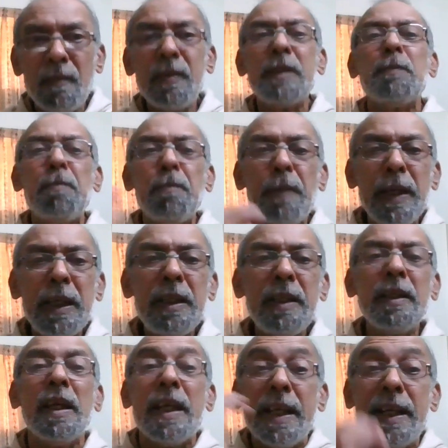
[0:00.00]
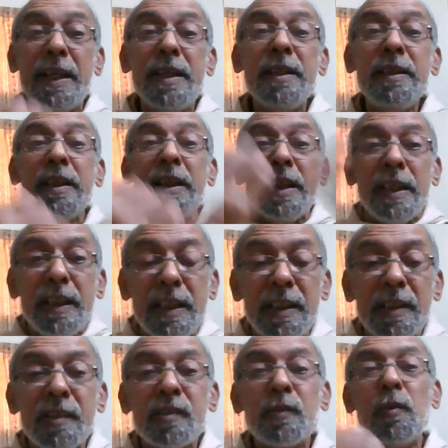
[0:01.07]
with pain hidden in
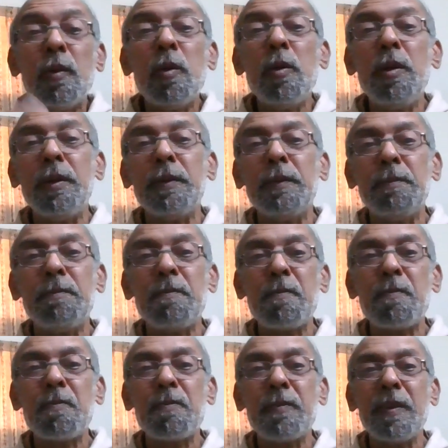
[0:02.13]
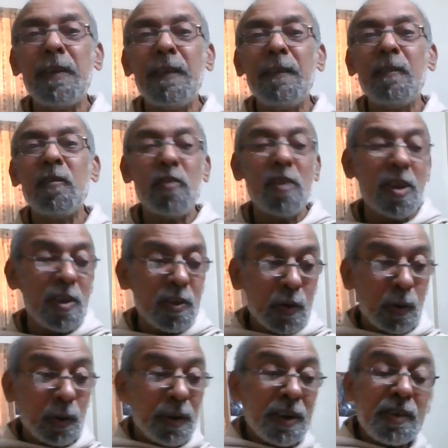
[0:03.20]
its fold.
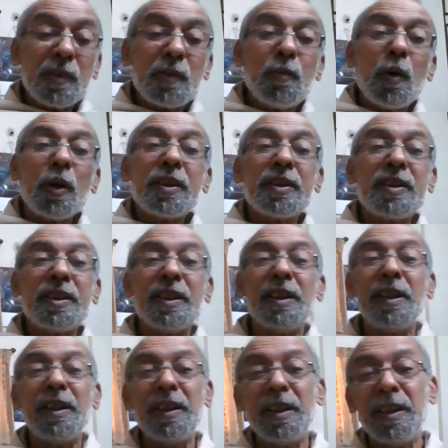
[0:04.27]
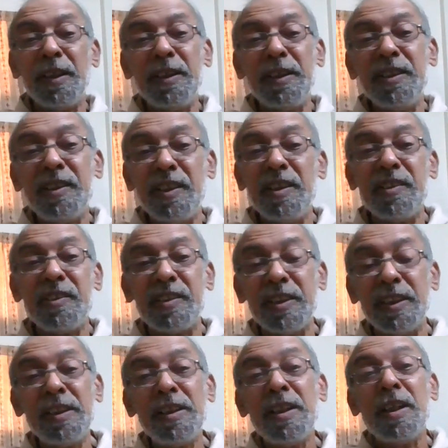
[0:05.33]
So this is what is
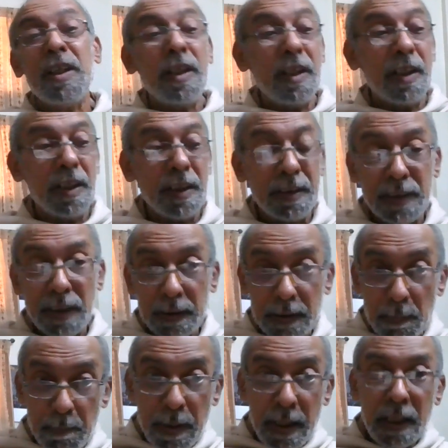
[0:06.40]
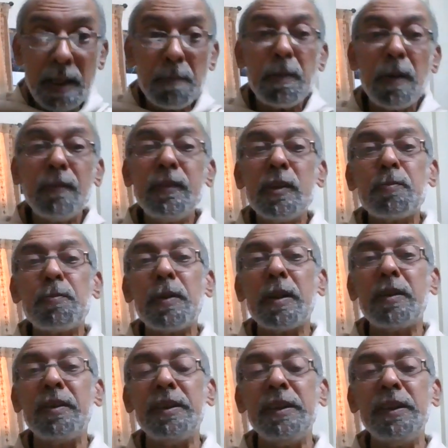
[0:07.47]
the makeup of this
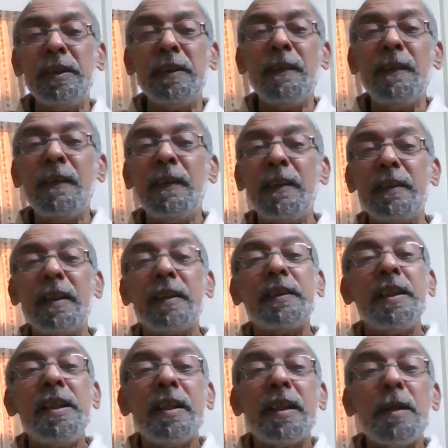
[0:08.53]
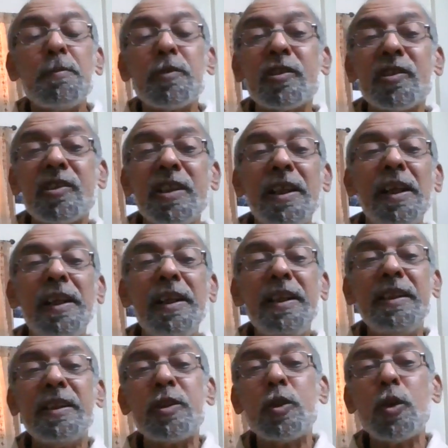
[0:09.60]
prakriti. Nothing comes singly,
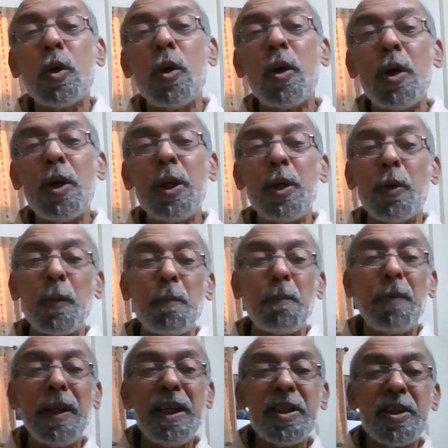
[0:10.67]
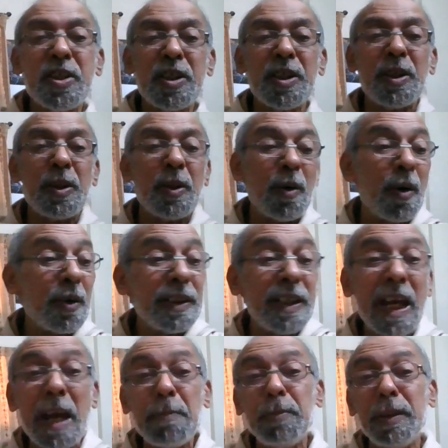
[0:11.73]
the joy or pleasure or the
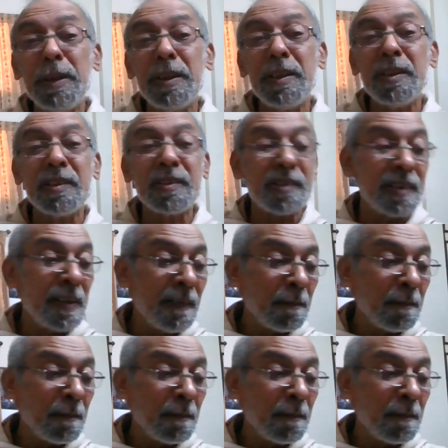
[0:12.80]
happiness